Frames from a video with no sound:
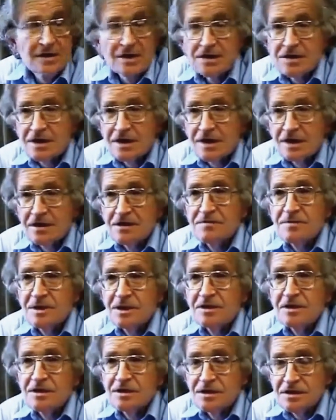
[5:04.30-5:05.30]
do these things
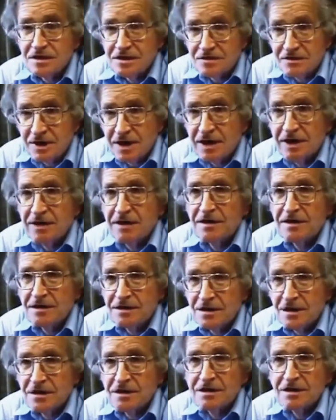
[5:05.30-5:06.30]
because it's right
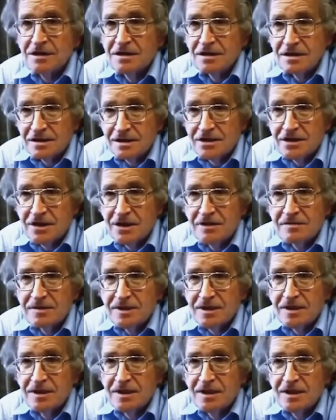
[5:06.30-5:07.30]
and just and
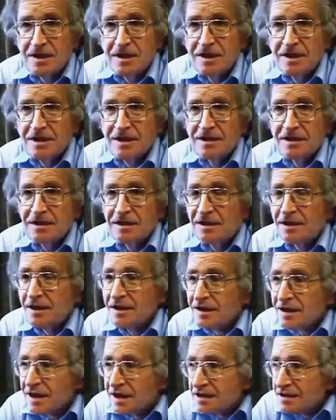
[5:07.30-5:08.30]
legitimate.
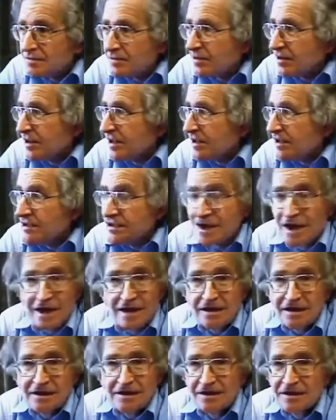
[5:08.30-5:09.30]
And that's pretty
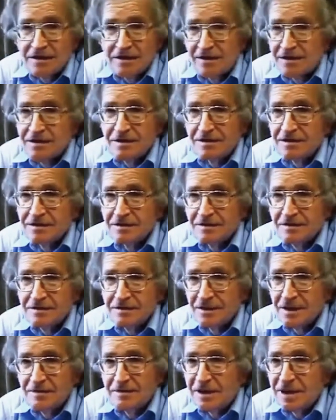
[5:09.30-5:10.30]
standard, you know.
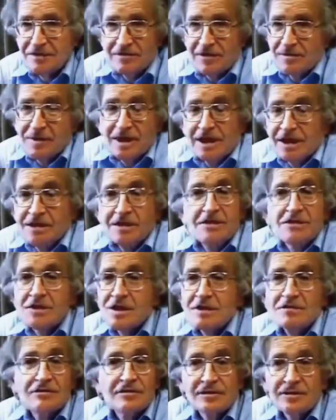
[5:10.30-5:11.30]
I mean, everybody
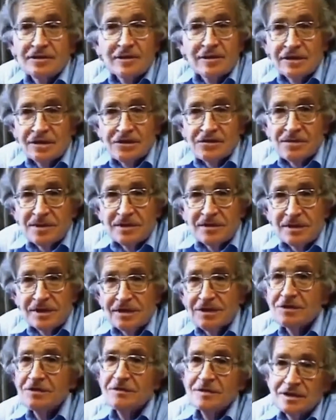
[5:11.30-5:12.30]
knows that from their own
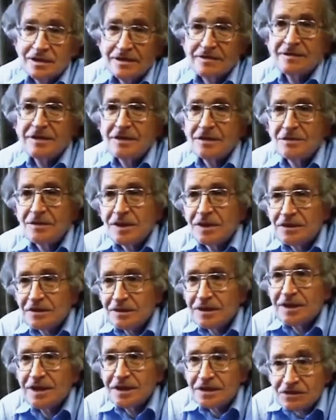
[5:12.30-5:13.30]
experience. We don't have to go
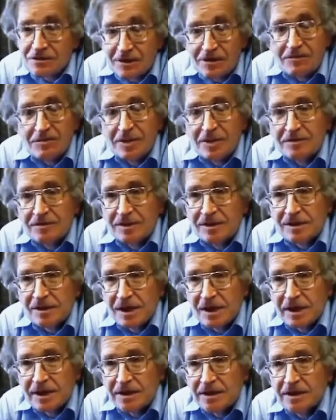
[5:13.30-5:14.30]
into it. That's what people
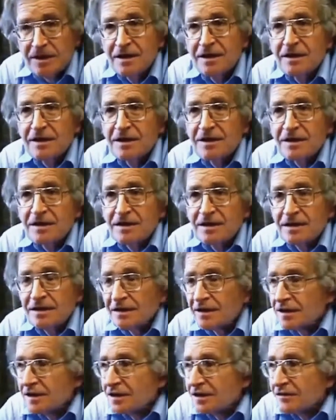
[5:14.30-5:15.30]
are like.
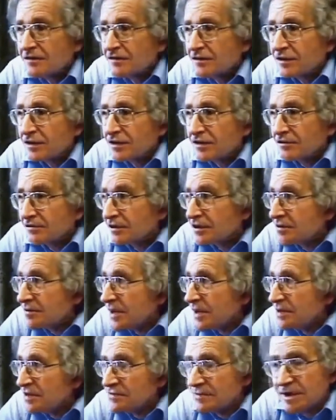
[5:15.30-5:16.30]
And therefore, the
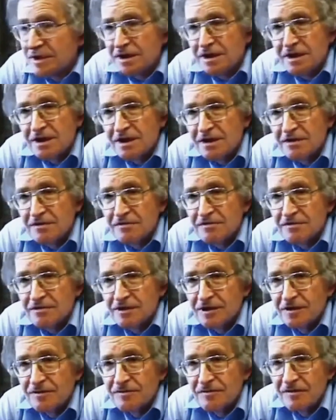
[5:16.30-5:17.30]
responsibility of
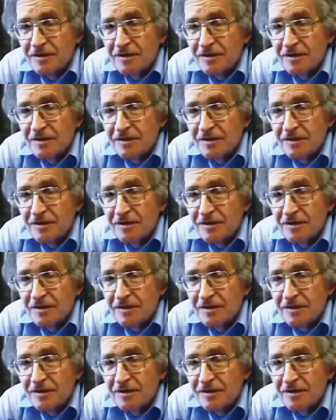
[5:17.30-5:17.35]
